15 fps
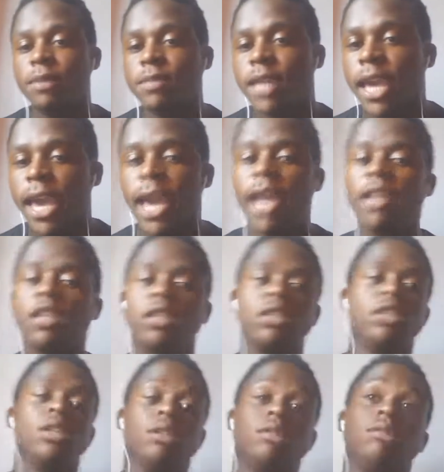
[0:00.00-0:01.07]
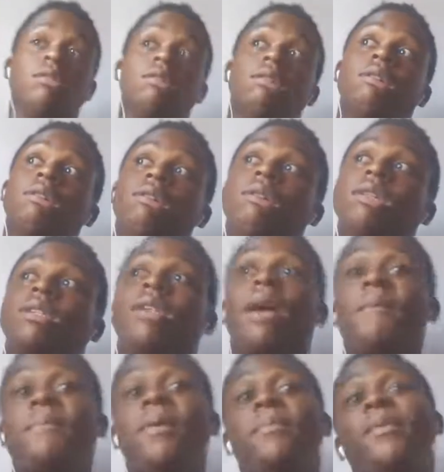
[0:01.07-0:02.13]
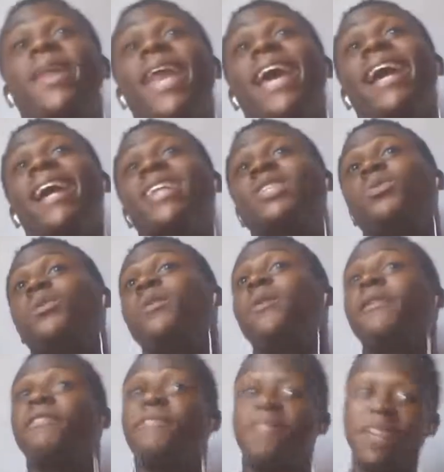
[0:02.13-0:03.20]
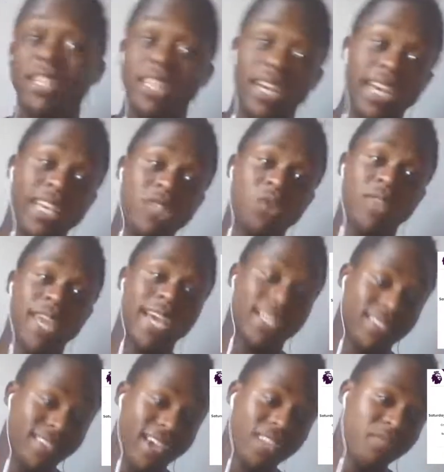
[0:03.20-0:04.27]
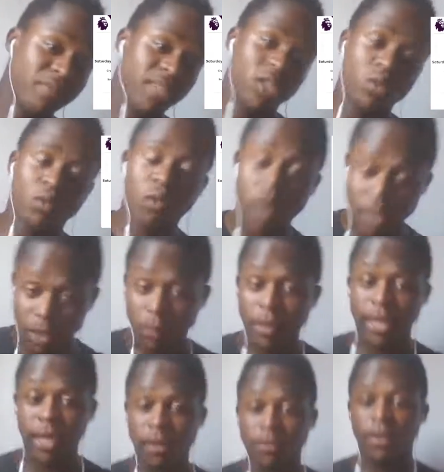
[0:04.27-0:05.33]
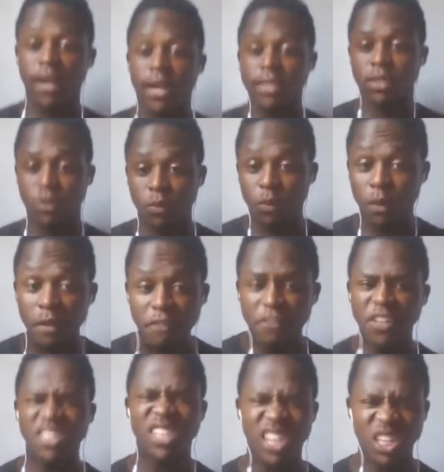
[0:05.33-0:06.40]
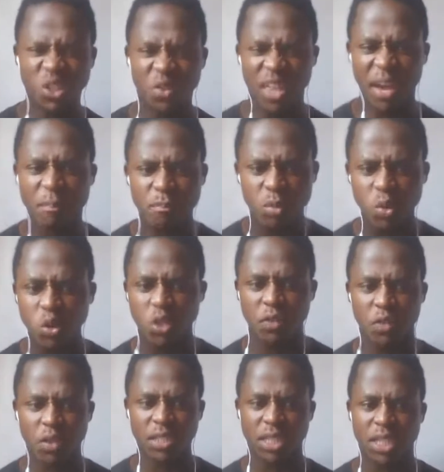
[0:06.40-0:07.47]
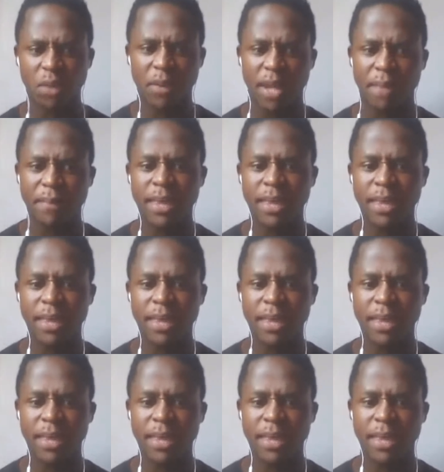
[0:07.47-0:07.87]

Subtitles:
And some people like us, we were feeding into the excitement of what they were giving us. We were feeding into their mood, if you understand what I mean.